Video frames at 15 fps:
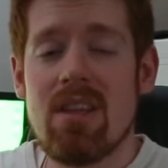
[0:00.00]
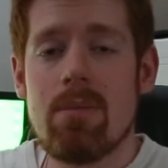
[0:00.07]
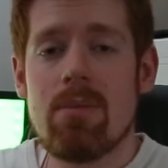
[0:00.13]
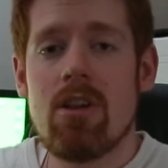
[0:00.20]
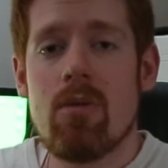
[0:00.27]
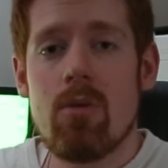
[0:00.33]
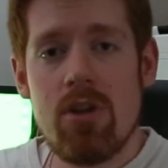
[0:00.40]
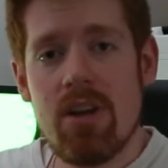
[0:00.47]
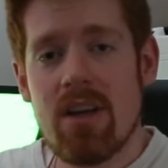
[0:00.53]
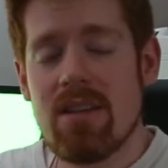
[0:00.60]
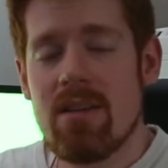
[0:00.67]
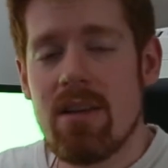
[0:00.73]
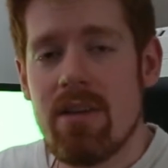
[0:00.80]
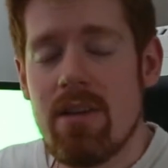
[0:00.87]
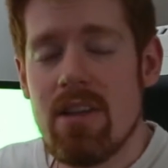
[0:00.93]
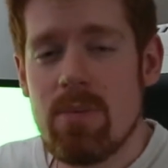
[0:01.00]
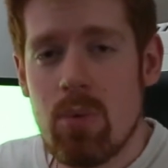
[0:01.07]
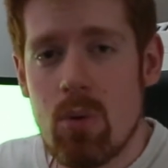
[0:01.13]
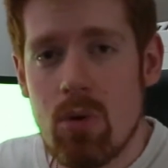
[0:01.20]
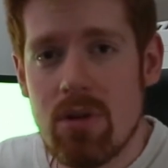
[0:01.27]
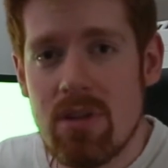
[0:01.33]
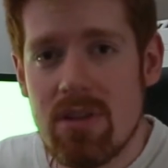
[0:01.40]
down below what you guys think of these
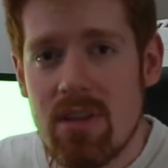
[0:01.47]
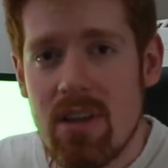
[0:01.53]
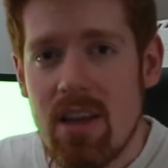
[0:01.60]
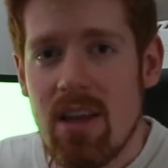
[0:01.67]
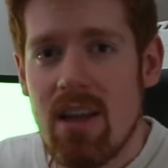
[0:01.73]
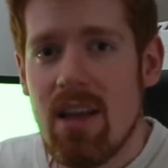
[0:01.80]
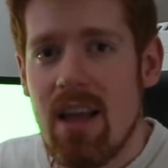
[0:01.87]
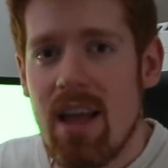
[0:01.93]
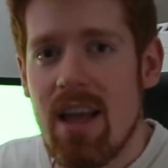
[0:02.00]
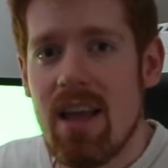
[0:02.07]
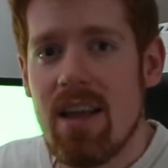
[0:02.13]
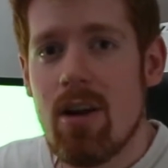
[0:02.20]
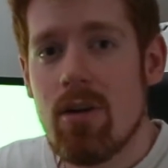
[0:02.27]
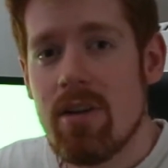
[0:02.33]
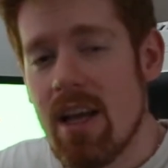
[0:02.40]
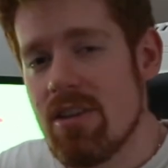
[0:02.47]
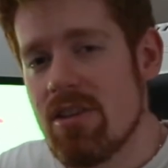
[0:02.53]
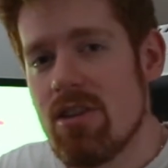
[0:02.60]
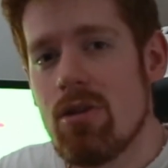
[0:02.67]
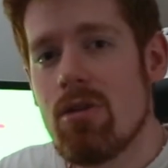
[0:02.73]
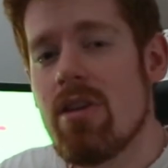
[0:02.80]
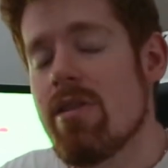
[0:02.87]
ports, and I'll
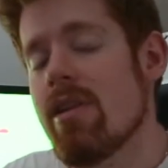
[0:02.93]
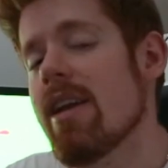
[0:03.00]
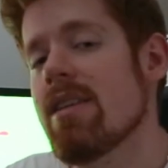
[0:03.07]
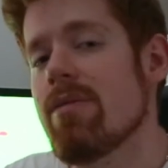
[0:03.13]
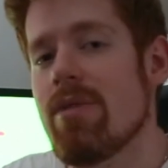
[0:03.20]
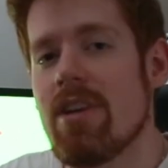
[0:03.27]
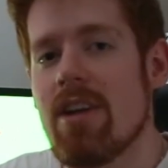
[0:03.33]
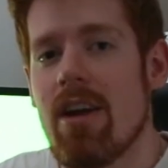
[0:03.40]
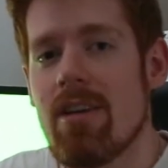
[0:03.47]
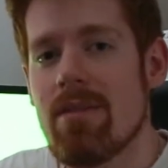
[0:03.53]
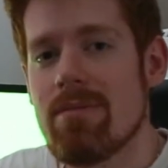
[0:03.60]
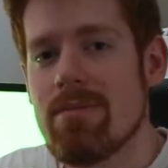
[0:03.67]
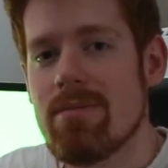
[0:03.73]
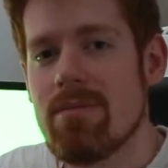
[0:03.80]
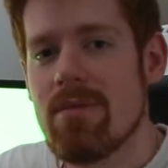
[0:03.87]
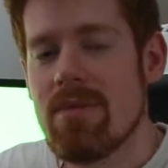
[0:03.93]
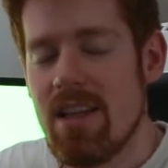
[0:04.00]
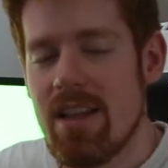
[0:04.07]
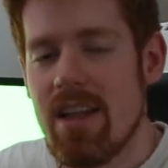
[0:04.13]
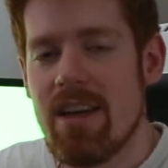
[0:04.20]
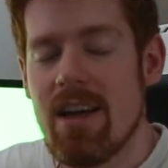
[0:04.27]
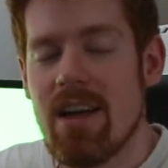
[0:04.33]
catch you in the next video. See
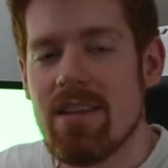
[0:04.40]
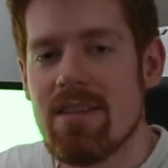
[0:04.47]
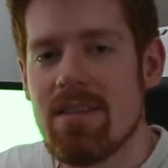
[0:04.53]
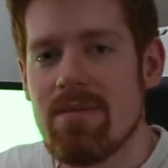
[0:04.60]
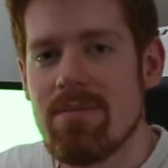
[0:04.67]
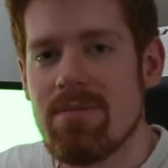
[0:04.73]
you later guys.